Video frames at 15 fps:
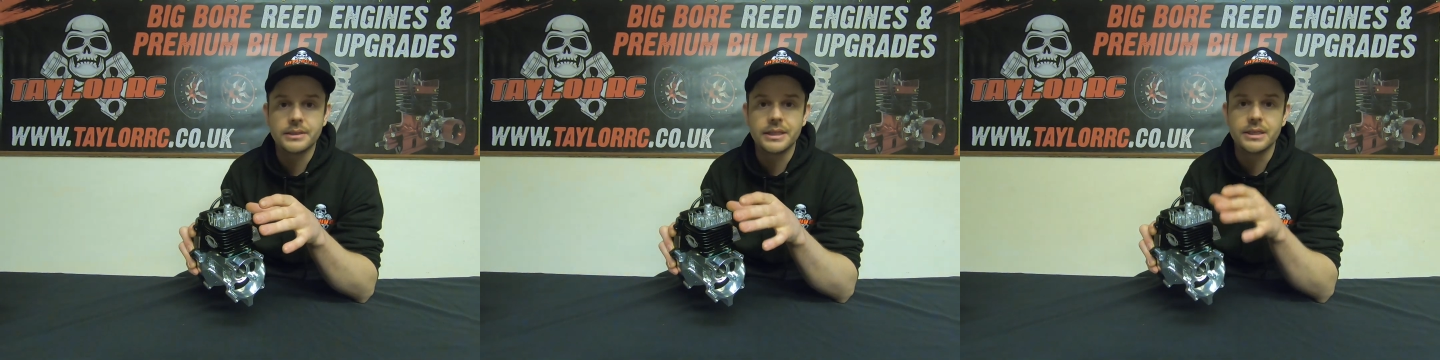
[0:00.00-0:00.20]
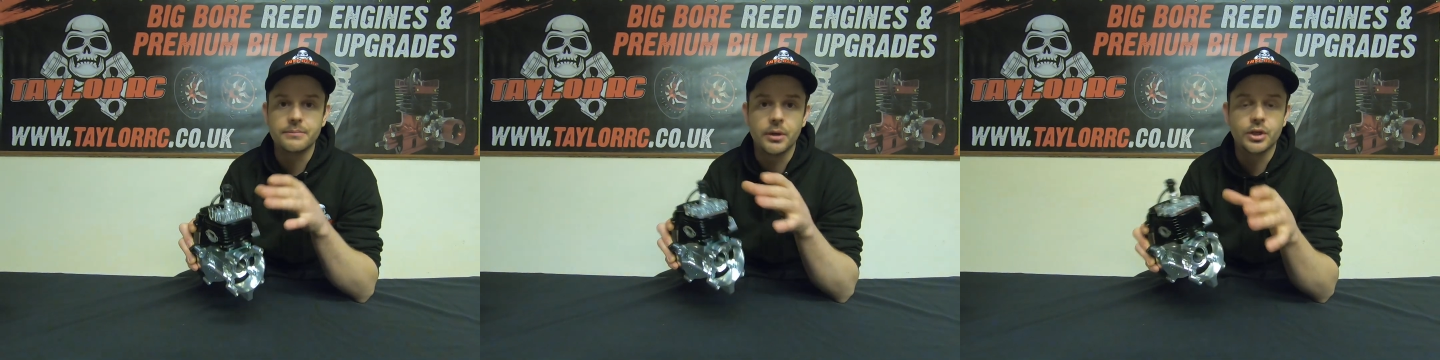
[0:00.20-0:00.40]

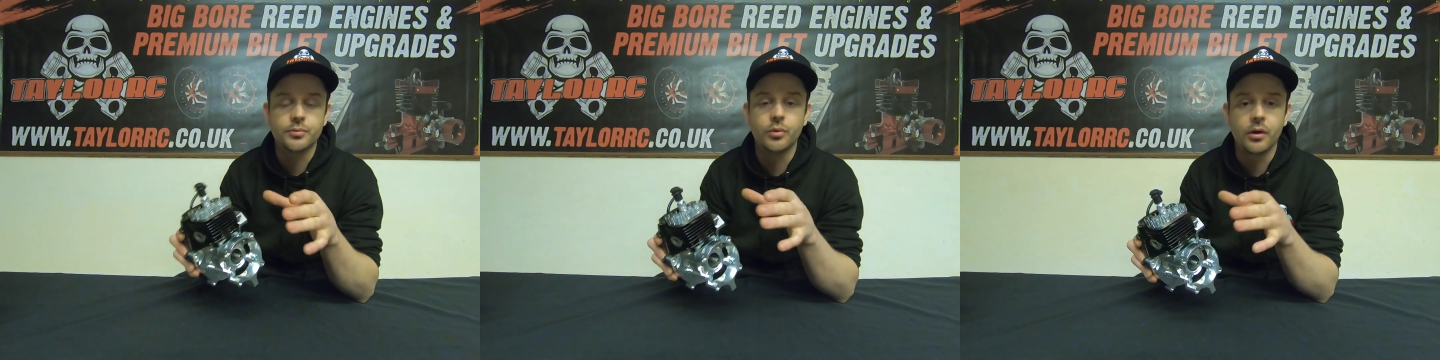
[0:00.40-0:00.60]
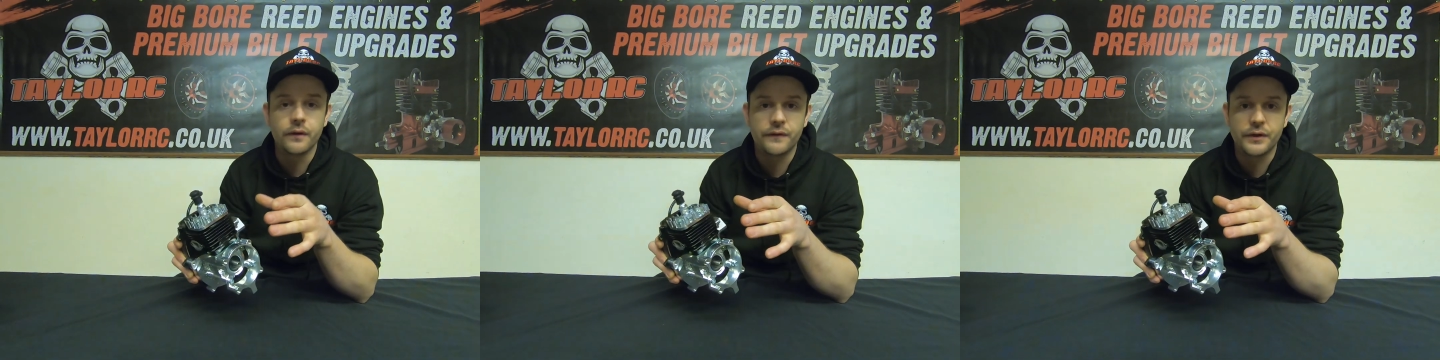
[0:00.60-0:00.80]
is much
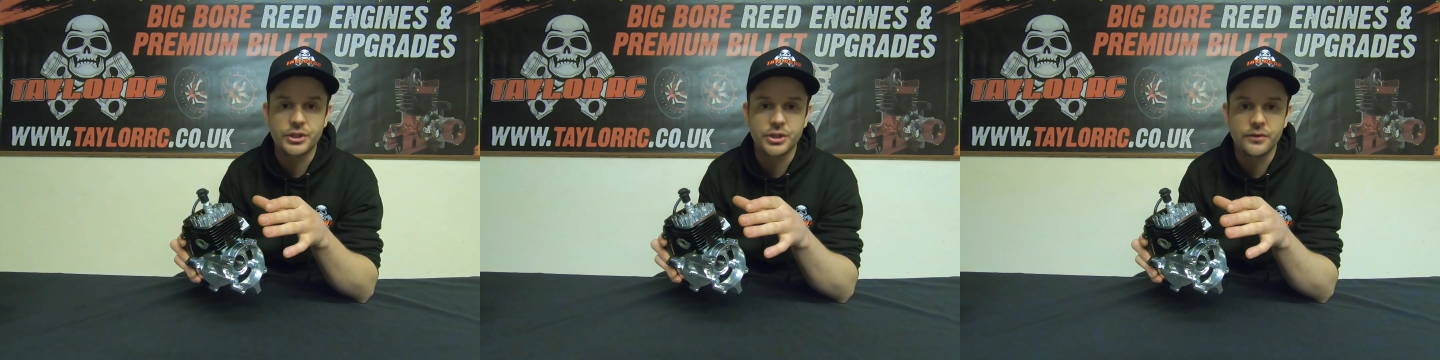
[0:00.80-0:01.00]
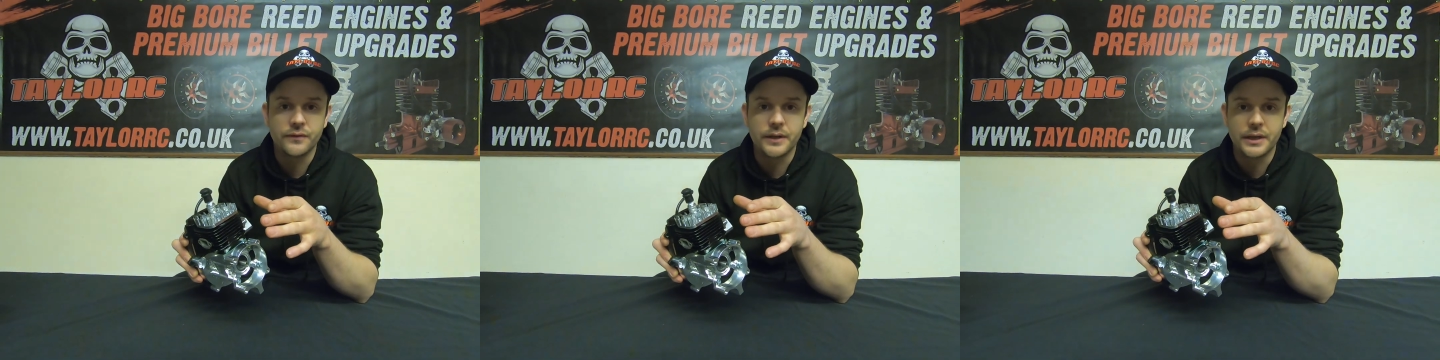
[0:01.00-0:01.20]
more
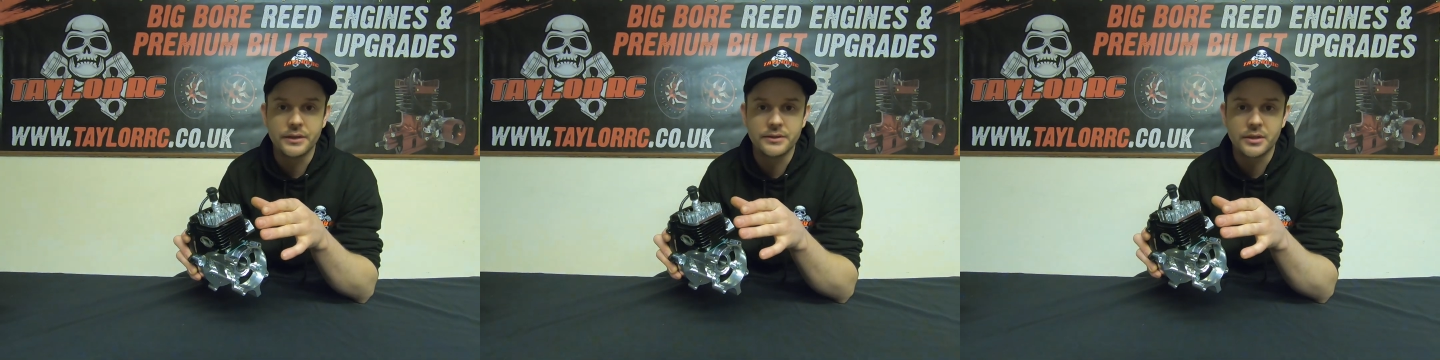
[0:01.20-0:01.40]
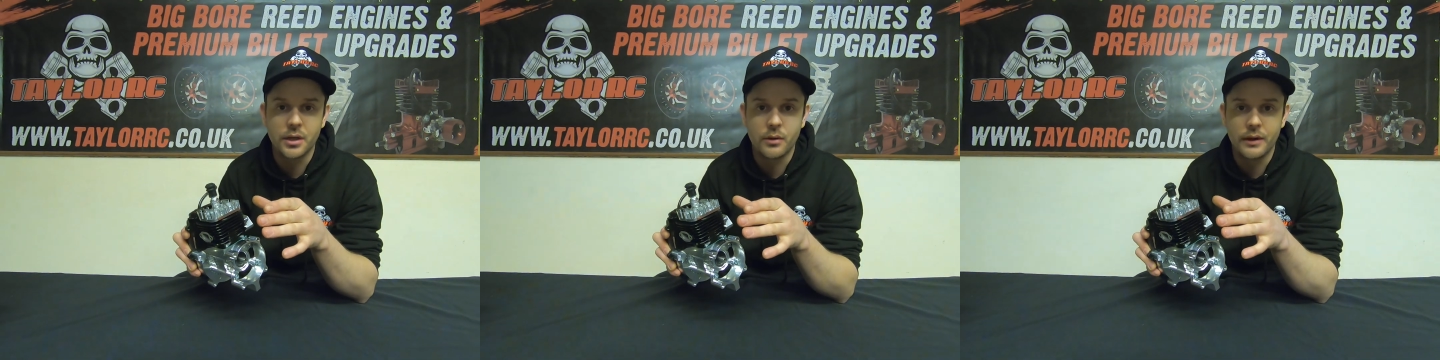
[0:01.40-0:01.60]
efficient than a
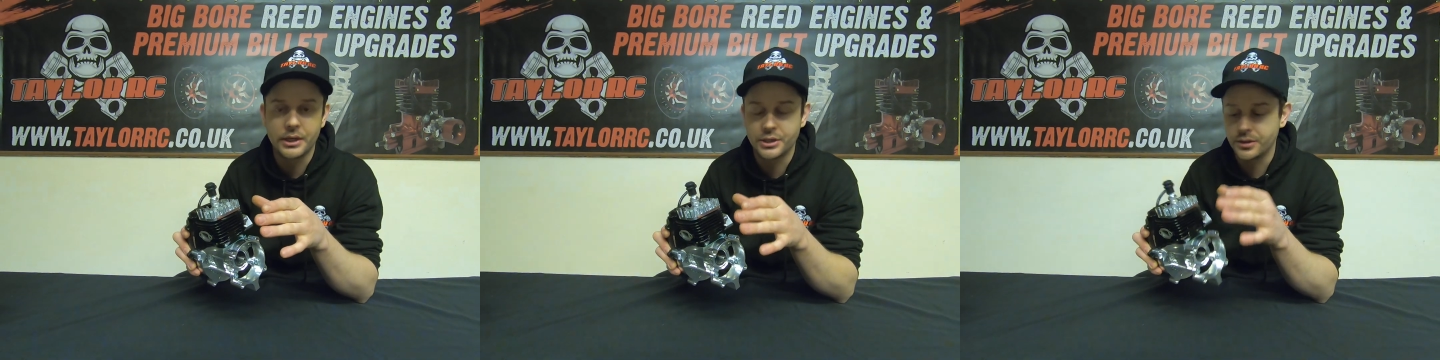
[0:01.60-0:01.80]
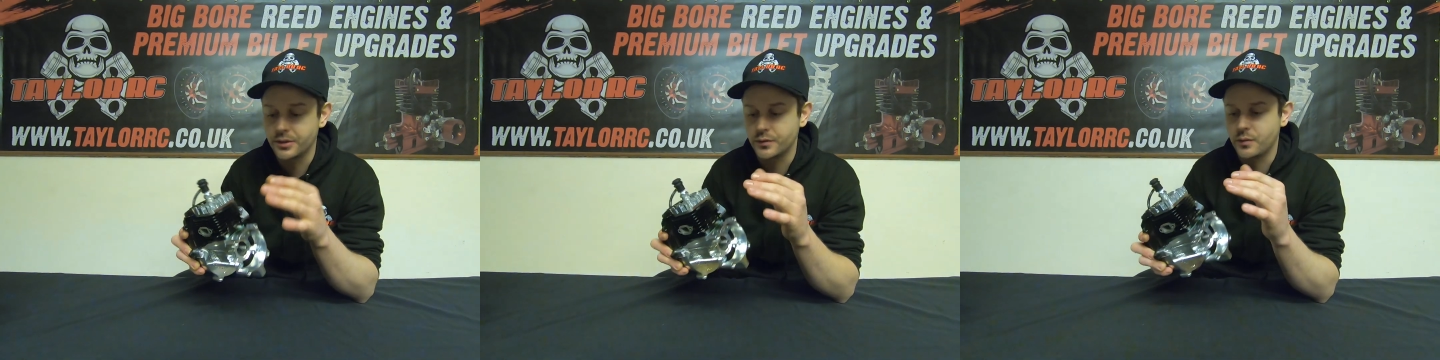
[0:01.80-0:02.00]
Zenoa
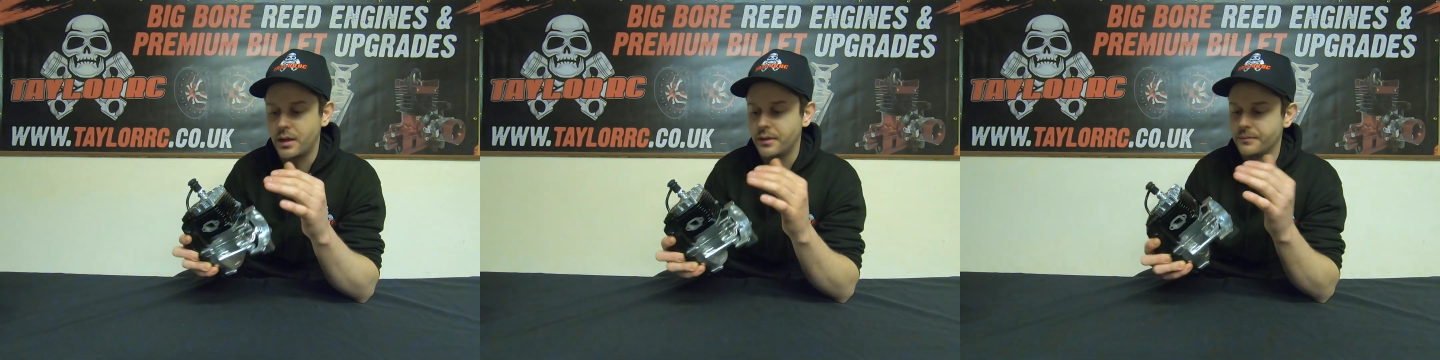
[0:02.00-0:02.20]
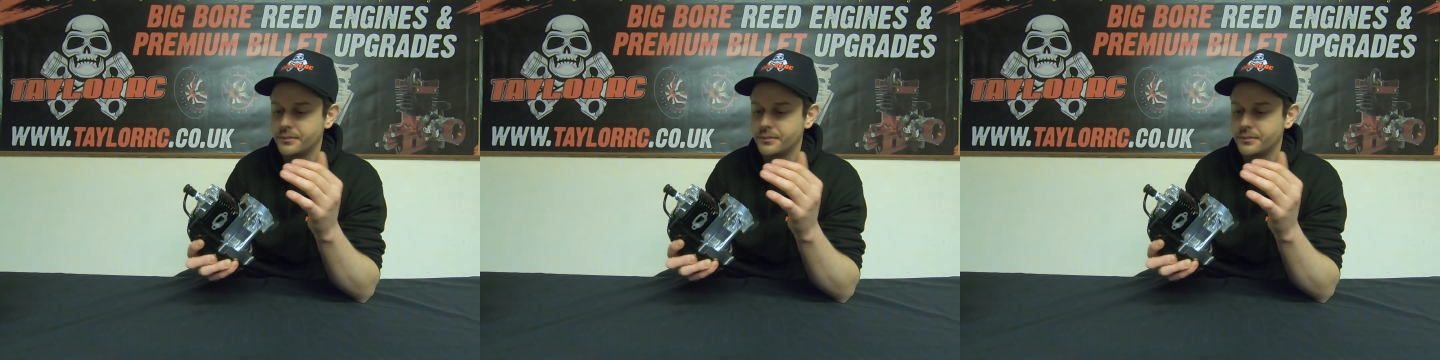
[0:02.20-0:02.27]
engine as well.